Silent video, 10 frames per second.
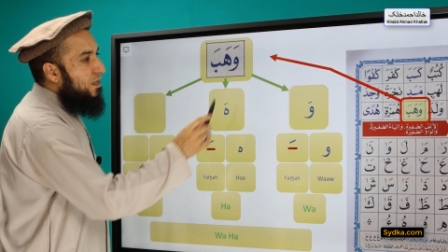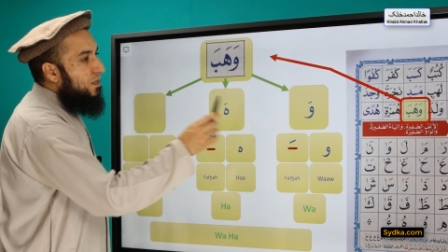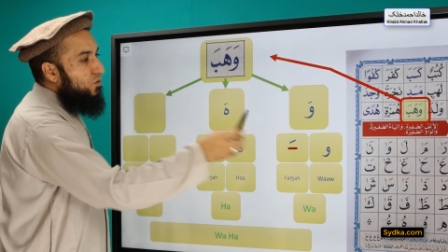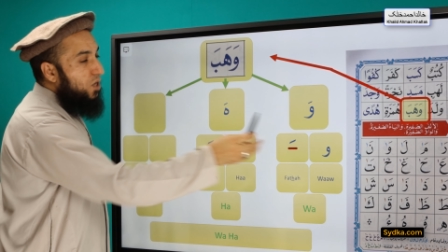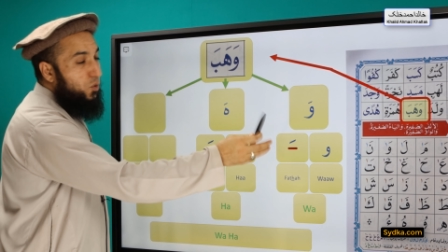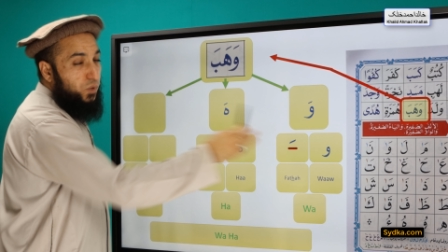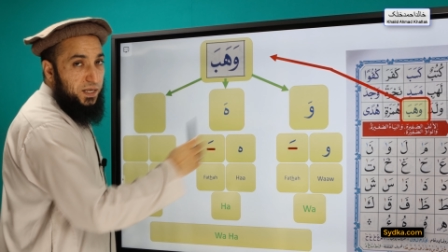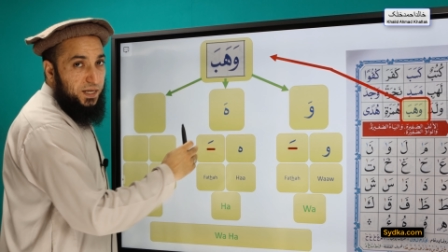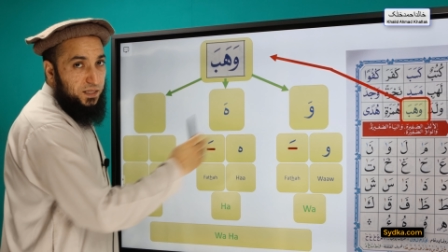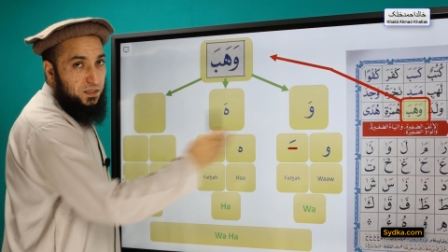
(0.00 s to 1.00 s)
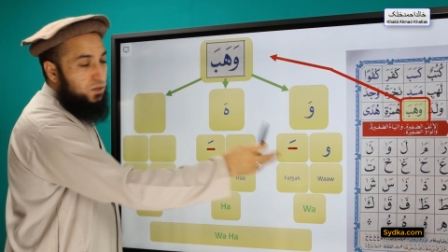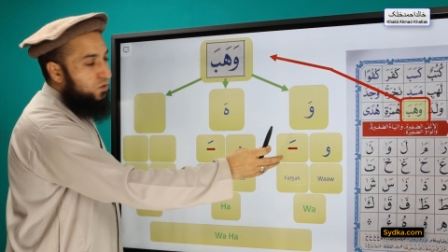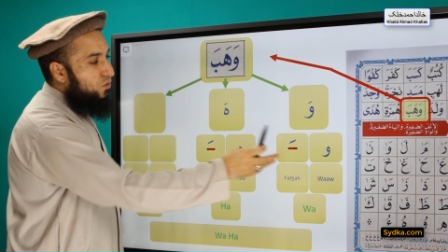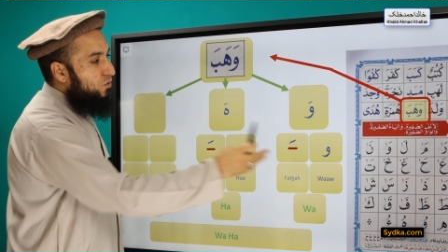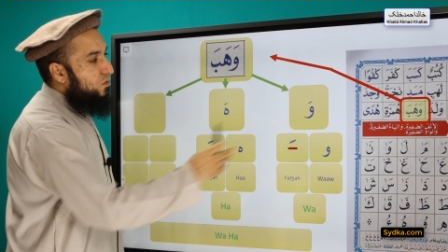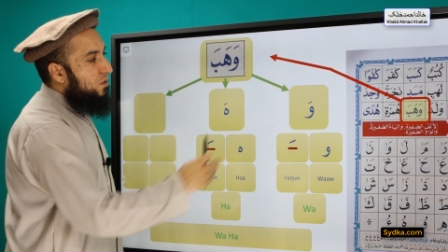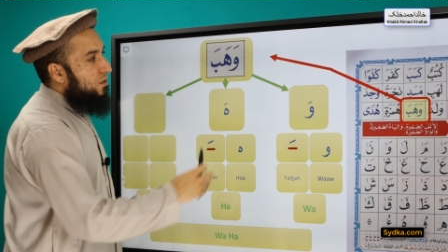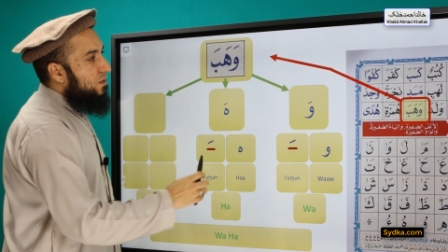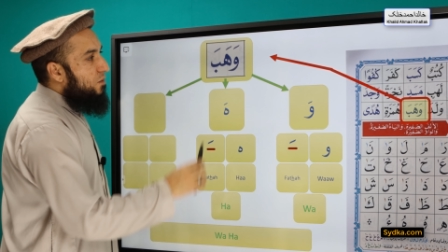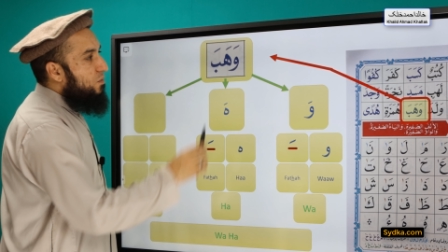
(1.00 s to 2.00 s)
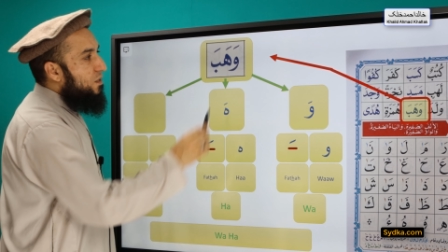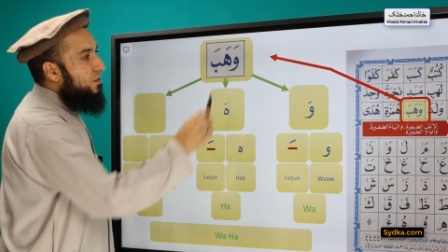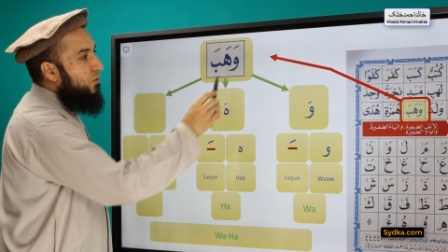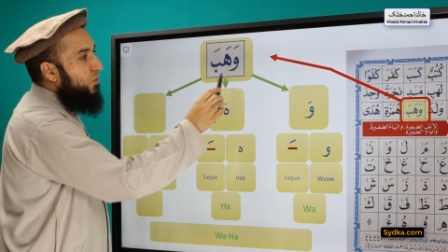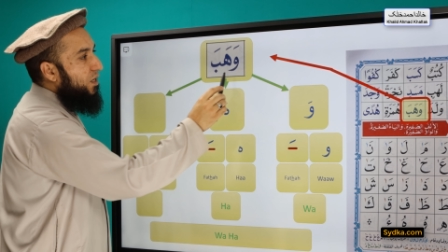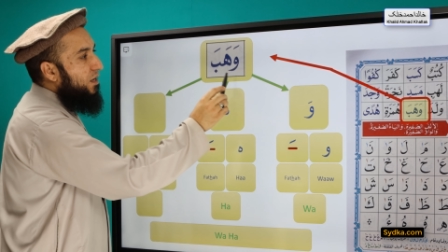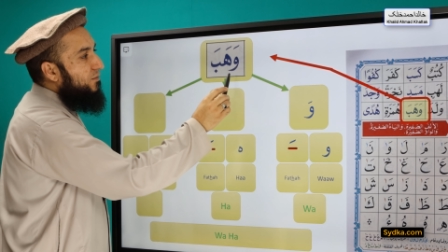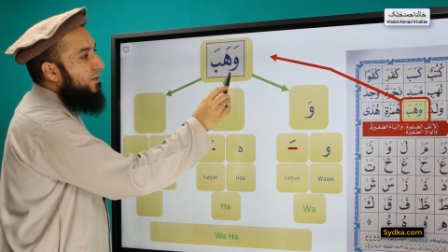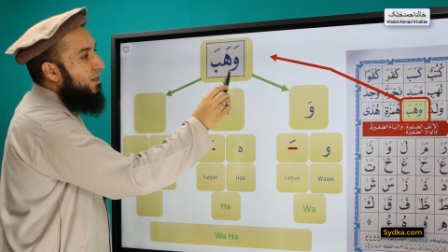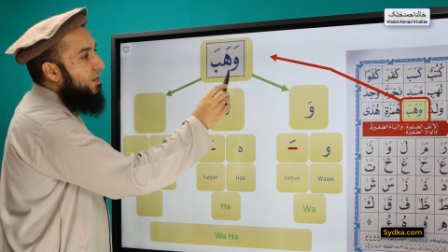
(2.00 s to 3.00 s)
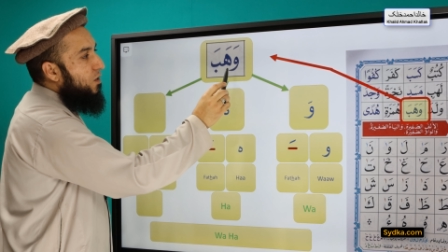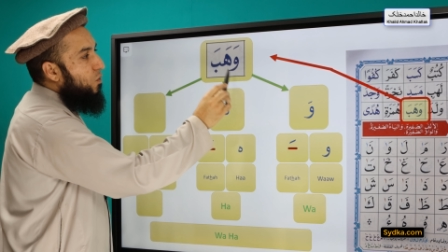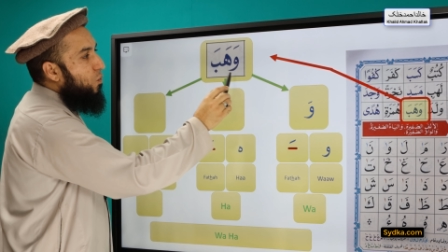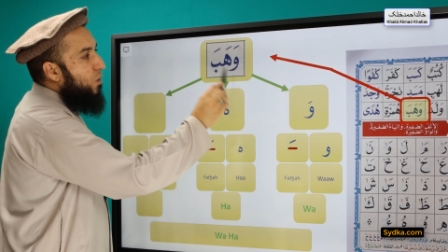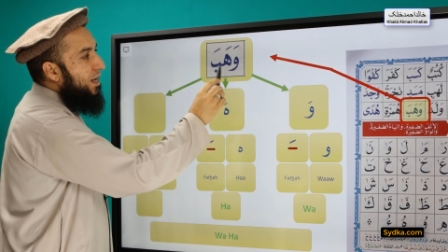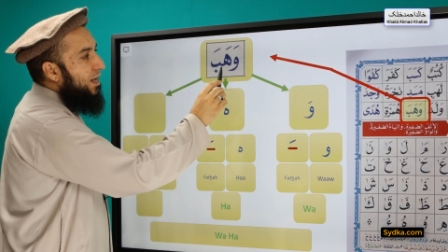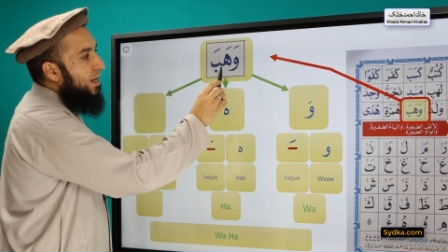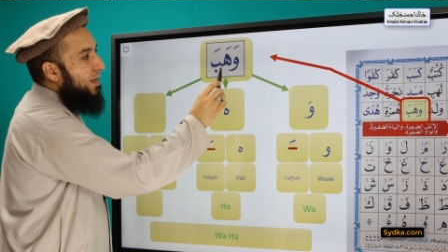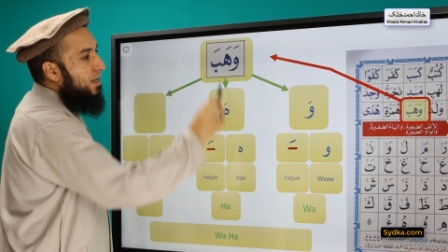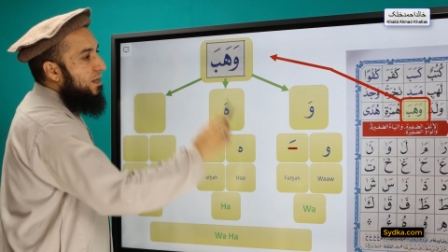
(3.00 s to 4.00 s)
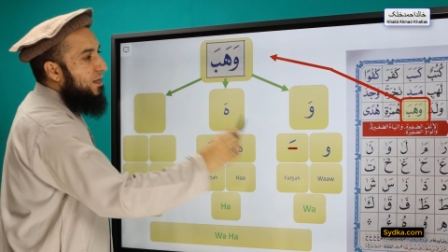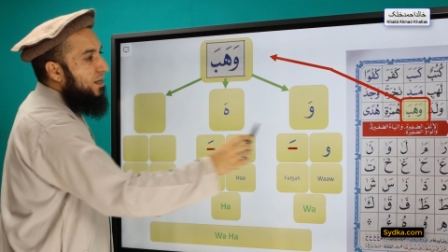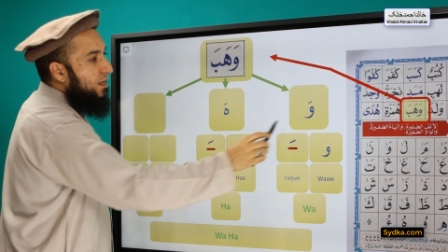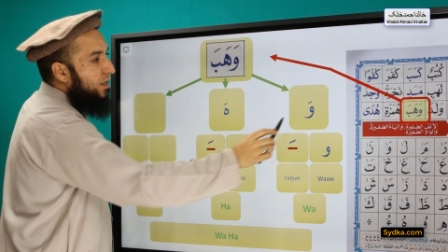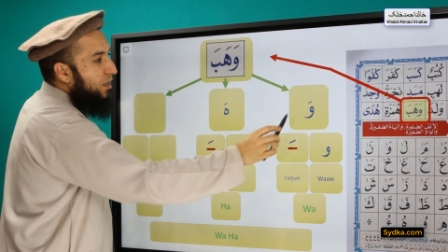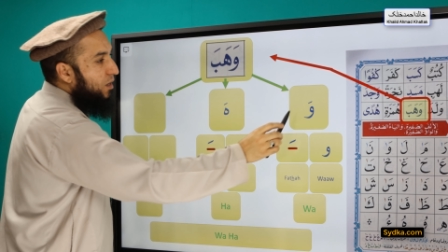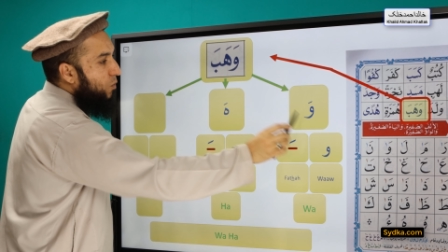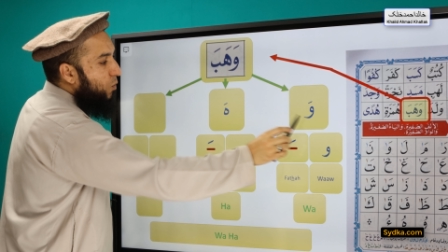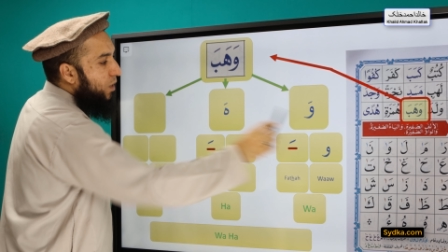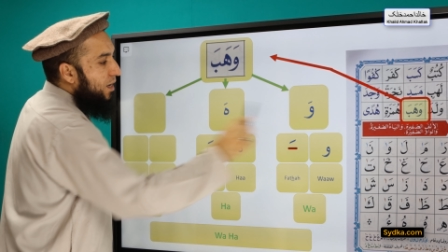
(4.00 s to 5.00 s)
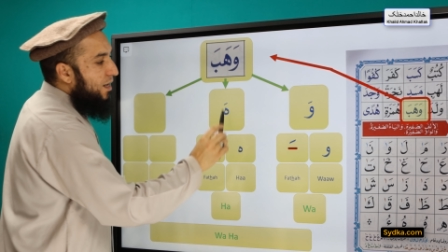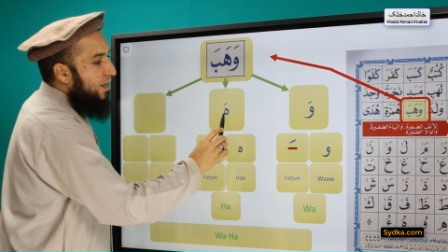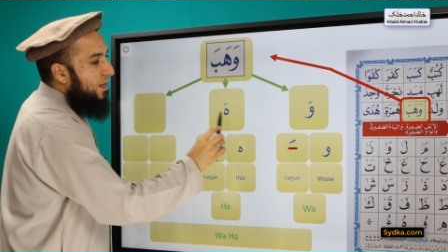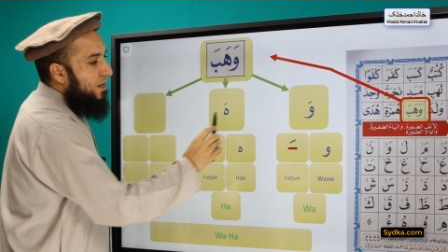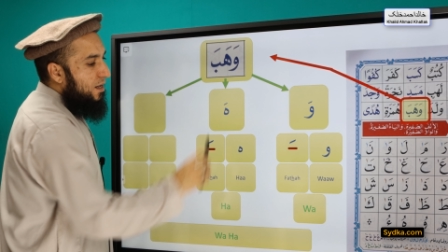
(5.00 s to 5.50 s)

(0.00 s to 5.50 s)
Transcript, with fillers: So now we connect these two syllables and we have wa ha, wa ha,